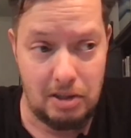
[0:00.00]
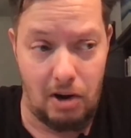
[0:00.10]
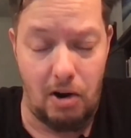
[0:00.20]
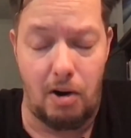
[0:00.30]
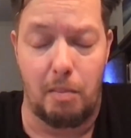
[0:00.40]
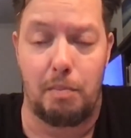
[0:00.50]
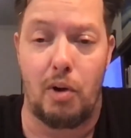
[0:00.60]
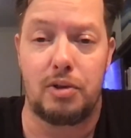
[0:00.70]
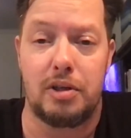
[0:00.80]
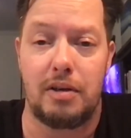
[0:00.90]
are
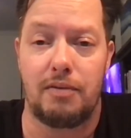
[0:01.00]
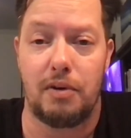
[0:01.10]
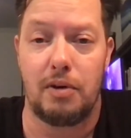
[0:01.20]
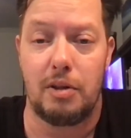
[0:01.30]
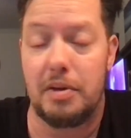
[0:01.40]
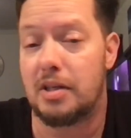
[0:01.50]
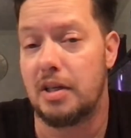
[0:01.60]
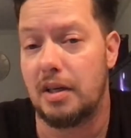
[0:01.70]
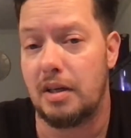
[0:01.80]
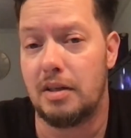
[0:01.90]
bolting for the Big
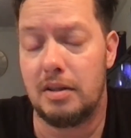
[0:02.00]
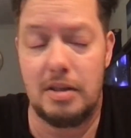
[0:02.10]
Ten.